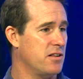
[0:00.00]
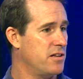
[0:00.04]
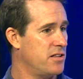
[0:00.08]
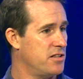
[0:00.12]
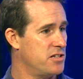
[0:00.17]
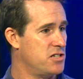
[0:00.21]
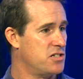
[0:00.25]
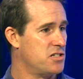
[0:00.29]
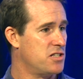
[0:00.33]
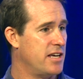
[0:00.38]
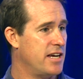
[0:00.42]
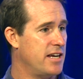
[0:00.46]
and
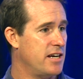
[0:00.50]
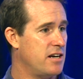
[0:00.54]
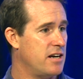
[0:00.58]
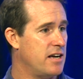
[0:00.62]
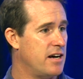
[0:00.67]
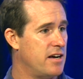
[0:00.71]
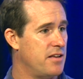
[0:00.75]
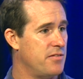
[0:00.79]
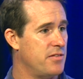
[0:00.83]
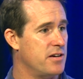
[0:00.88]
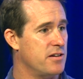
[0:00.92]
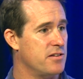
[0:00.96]
just landed
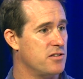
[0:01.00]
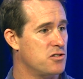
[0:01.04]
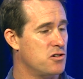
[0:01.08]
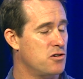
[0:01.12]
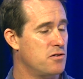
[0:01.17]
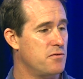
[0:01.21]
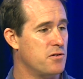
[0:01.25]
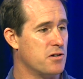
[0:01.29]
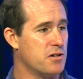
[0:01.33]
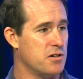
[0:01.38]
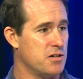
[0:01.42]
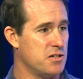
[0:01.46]
on the
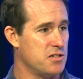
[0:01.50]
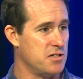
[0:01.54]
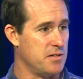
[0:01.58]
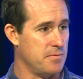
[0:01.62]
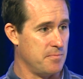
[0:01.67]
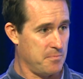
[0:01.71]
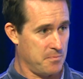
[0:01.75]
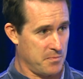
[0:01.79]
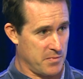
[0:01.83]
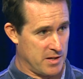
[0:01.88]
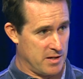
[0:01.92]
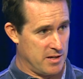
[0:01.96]
sofa cushion.